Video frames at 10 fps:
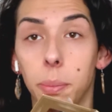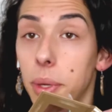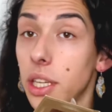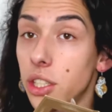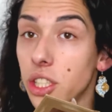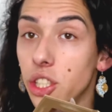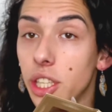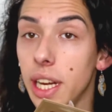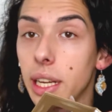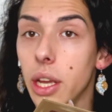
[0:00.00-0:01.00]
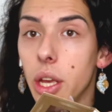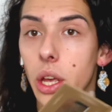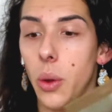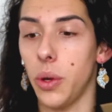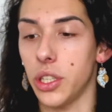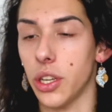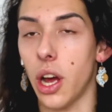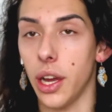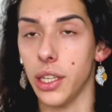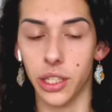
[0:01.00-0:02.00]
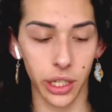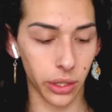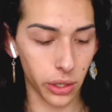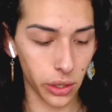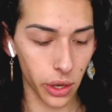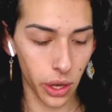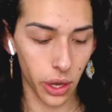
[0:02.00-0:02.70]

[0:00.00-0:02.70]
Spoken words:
peachy shade, which is ideal